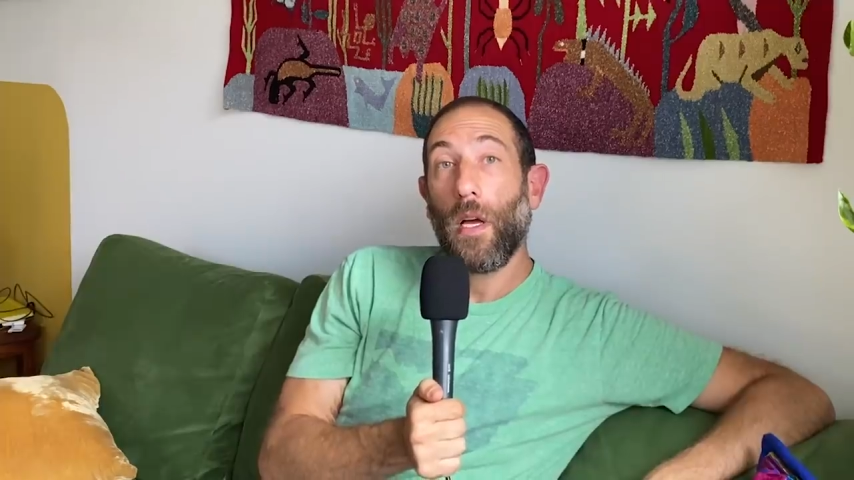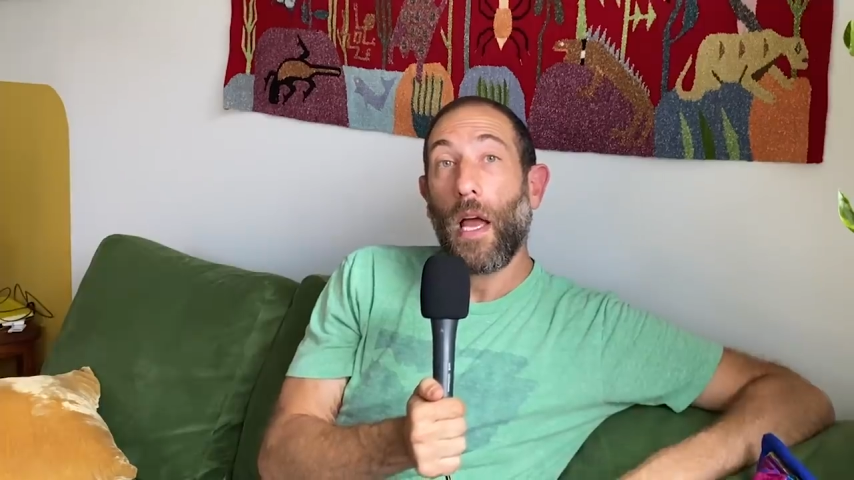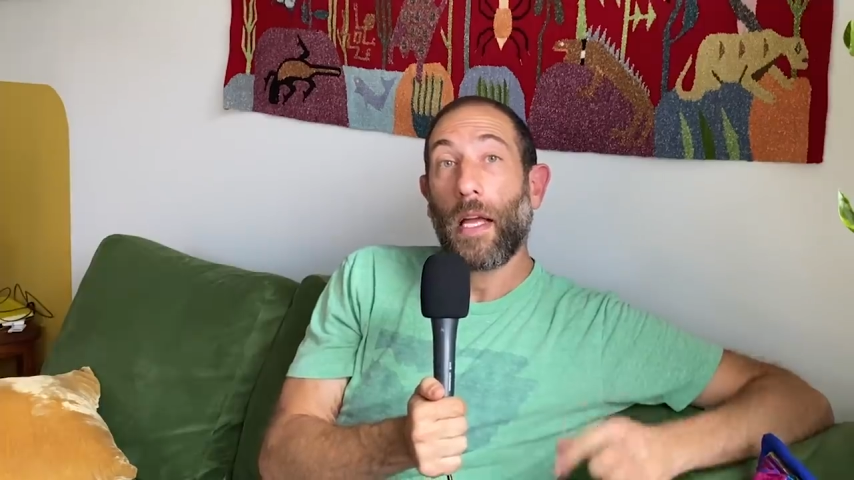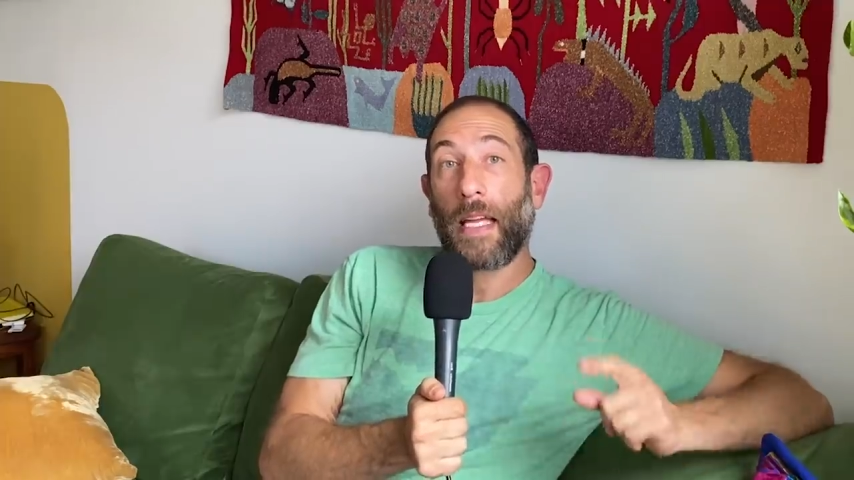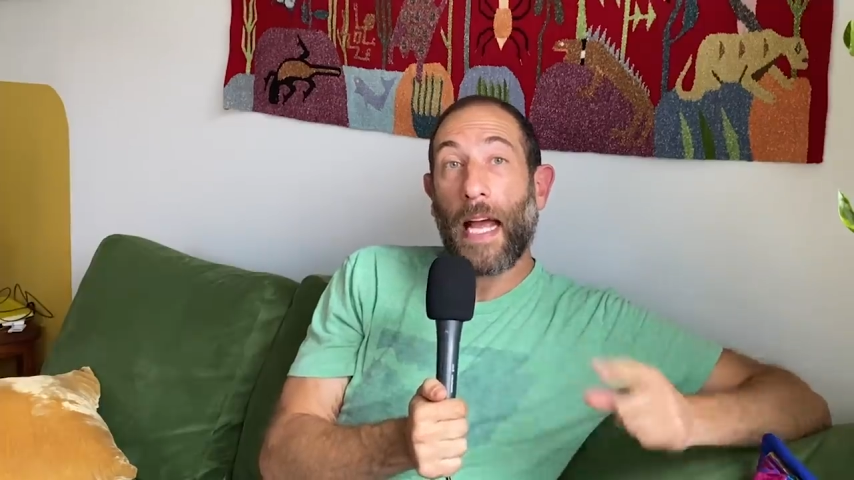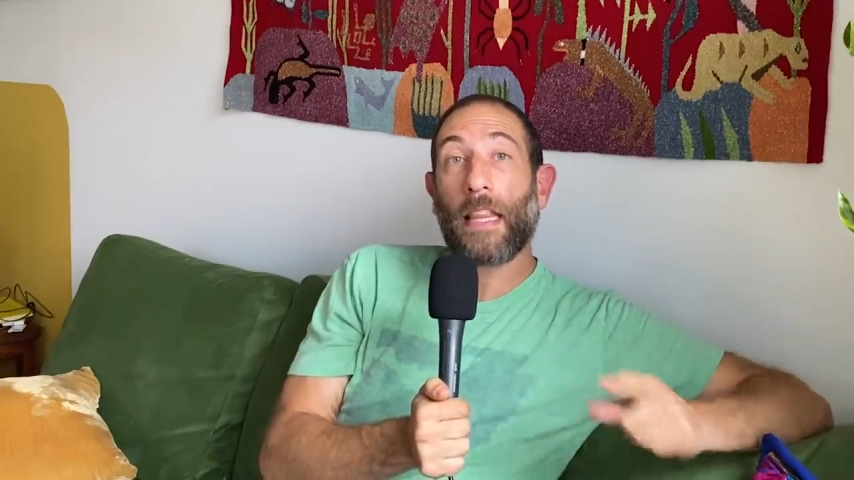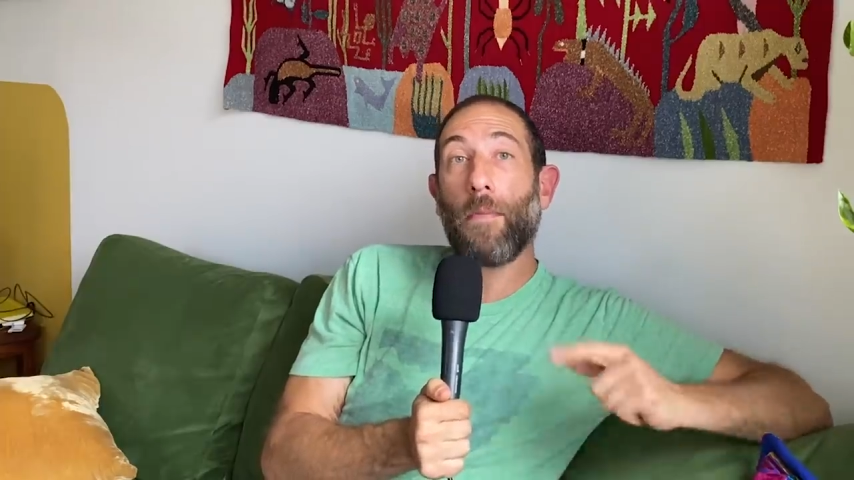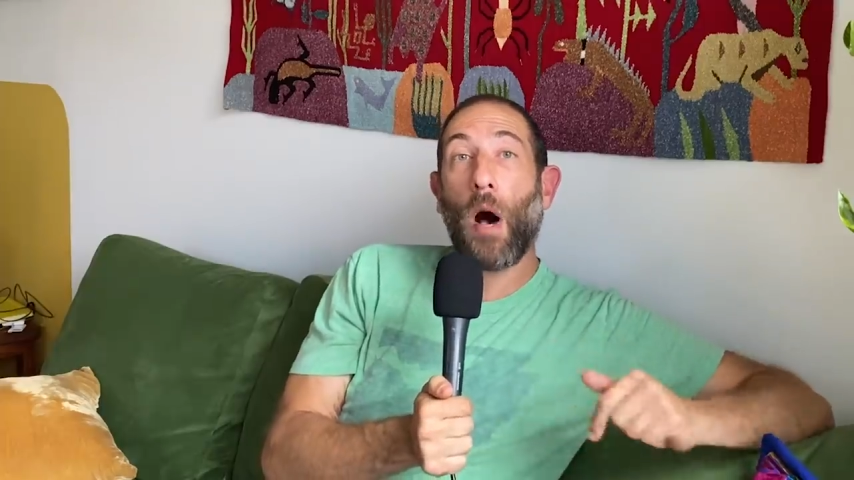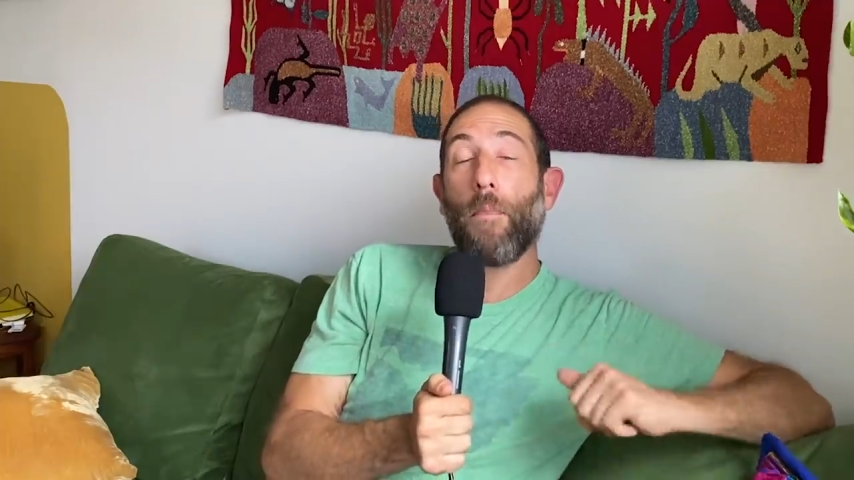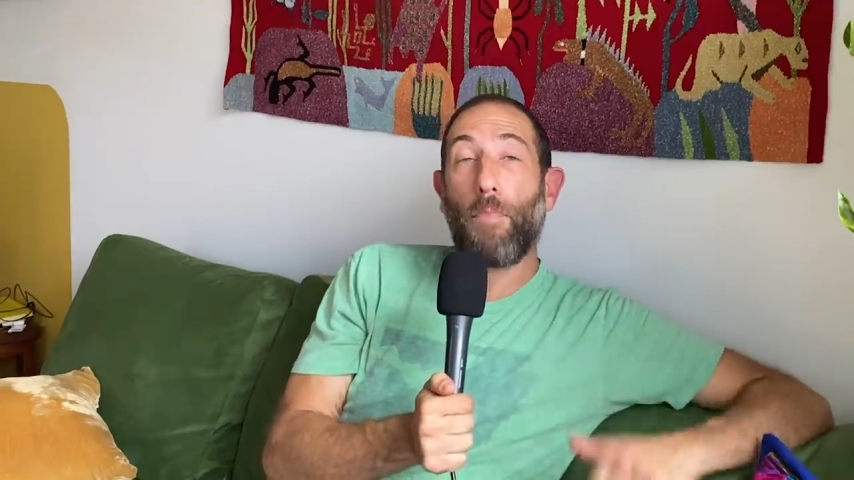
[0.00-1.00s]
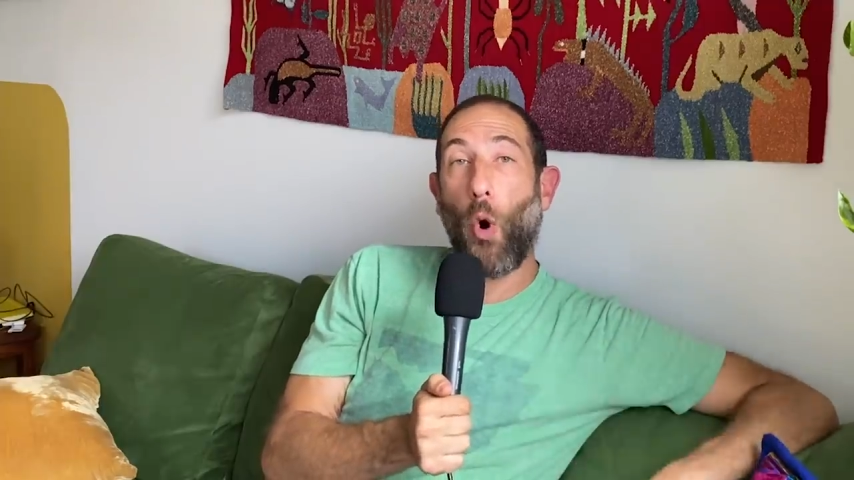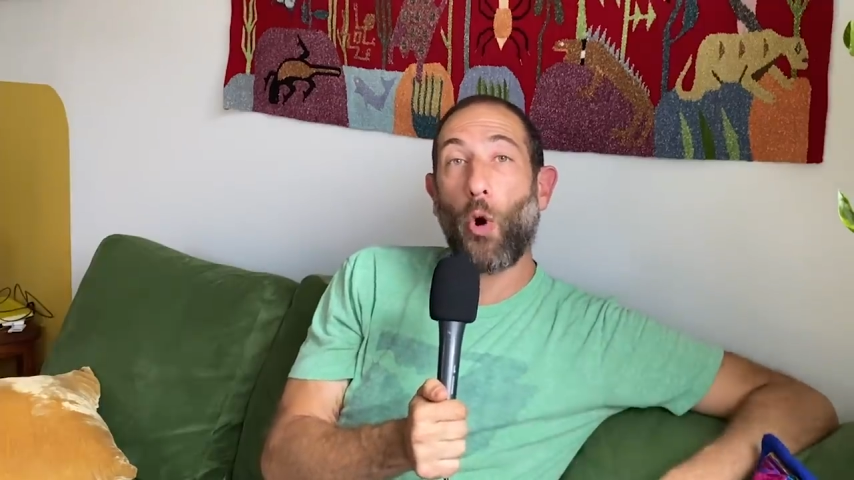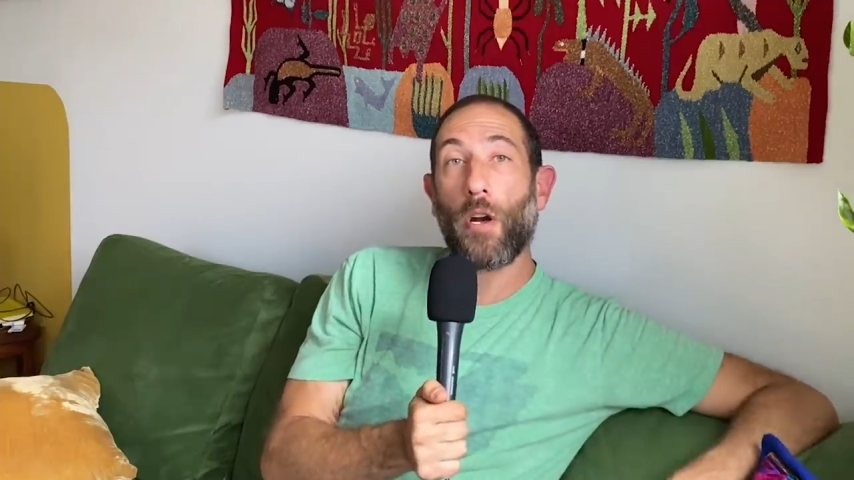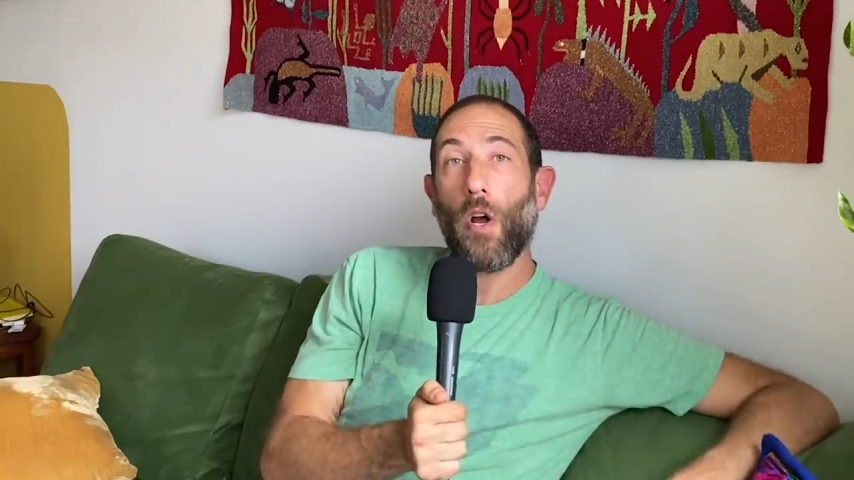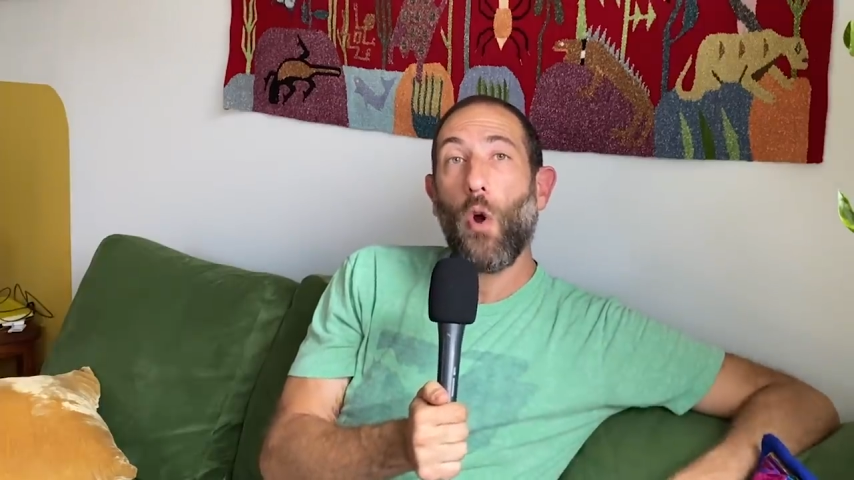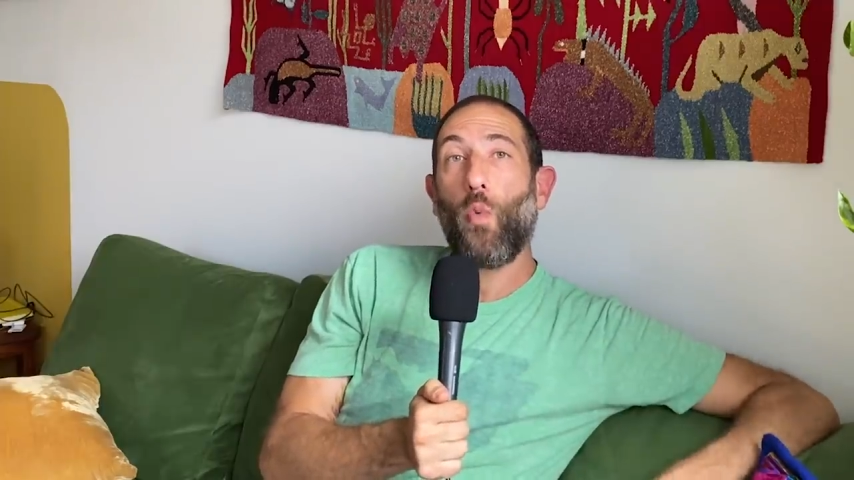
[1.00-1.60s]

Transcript: and get them on board